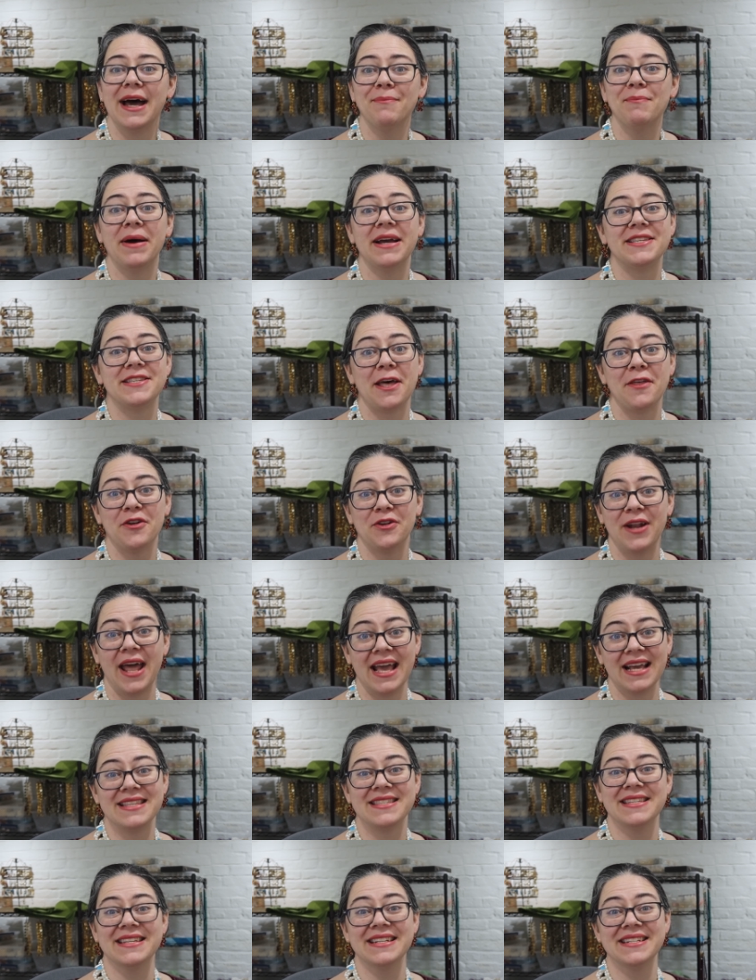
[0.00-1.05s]
my Southern
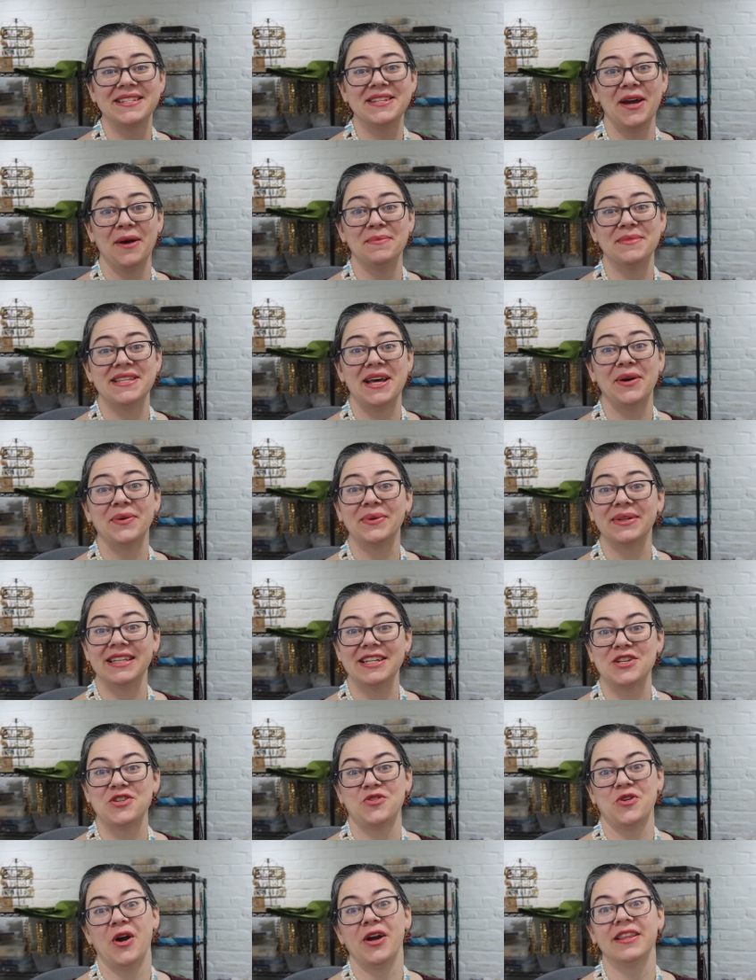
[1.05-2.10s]
accent comes out really
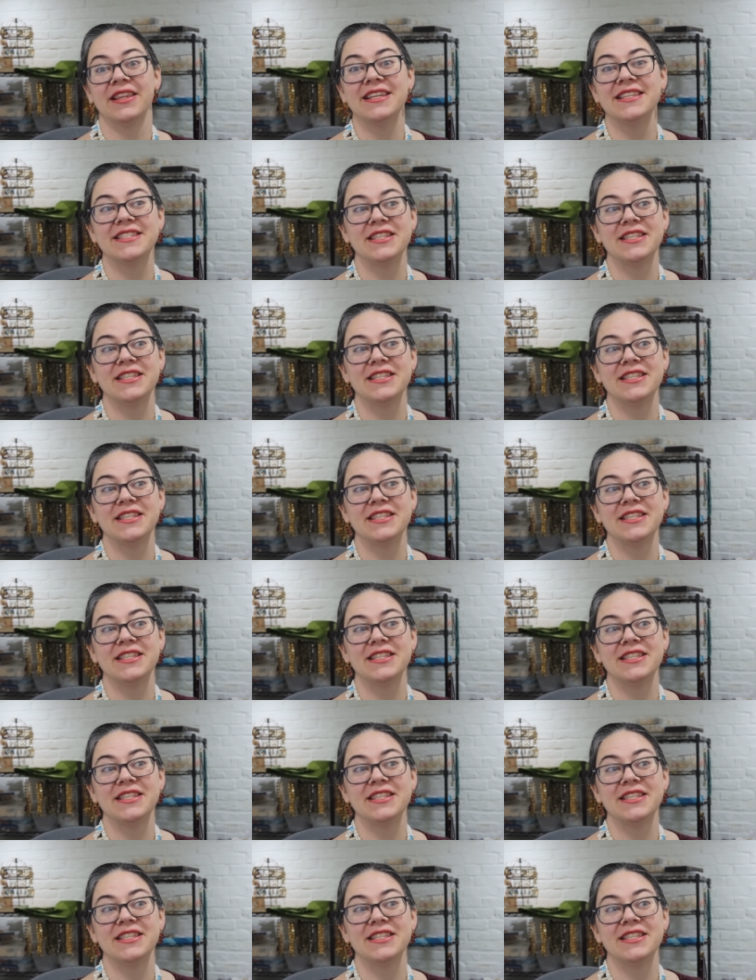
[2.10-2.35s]
strongly.